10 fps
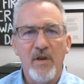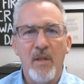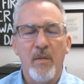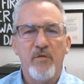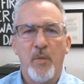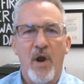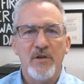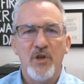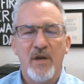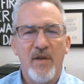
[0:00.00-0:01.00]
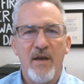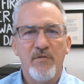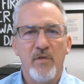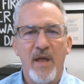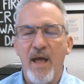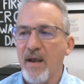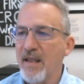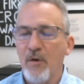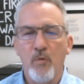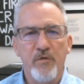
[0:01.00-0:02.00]
in this project after that.
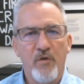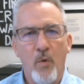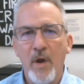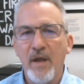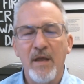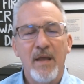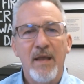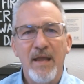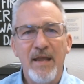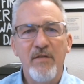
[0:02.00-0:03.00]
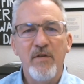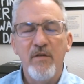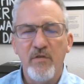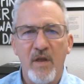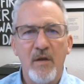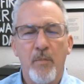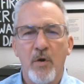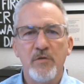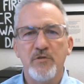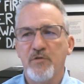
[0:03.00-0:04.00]
It was quick, easy, send a
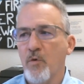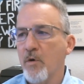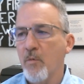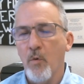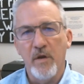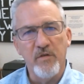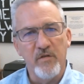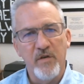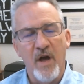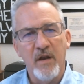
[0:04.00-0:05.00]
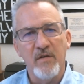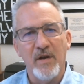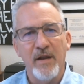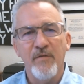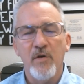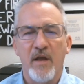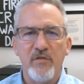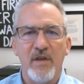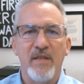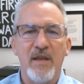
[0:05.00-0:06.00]
purchase order. Once it's done and delivered, I
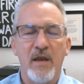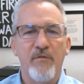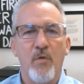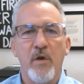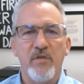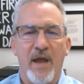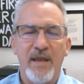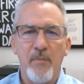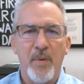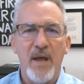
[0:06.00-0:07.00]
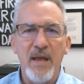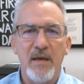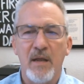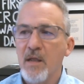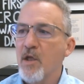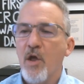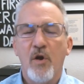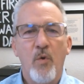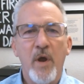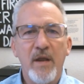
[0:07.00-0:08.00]
send the invoice, I get paid.
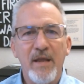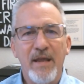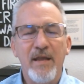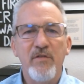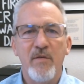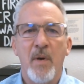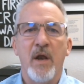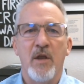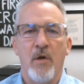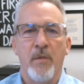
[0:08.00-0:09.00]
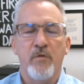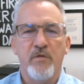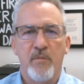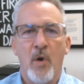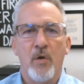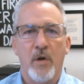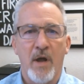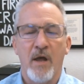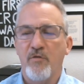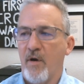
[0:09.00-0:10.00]
Quick, easy money on those smaller
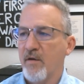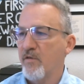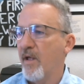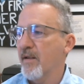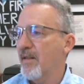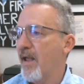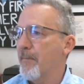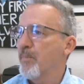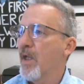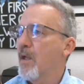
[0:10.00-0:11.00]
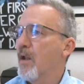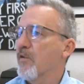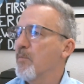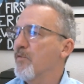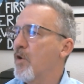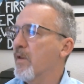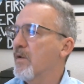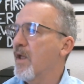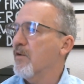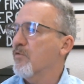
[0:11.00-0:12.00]
contracts like that. Let's move on to the
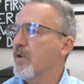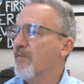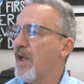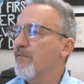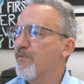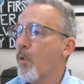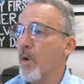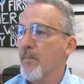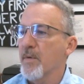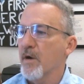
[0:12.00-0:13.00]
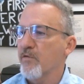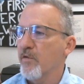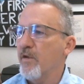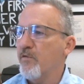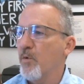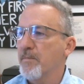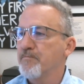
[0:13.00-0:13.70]
next one. I've got 4 of them here. So this one